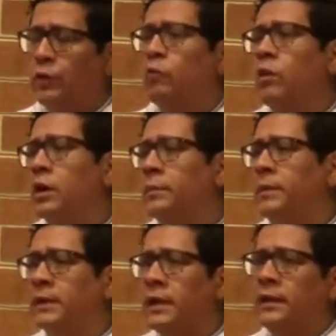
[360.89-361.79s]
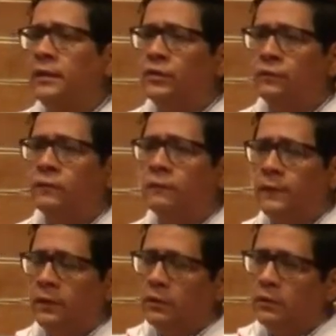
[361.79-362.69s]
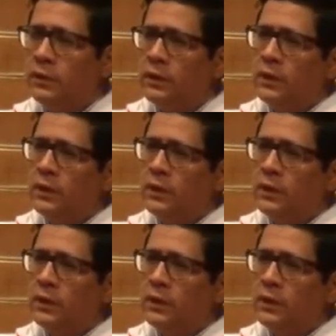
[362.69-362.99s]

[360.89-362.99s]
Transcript: a requirement that I needed to fulfill,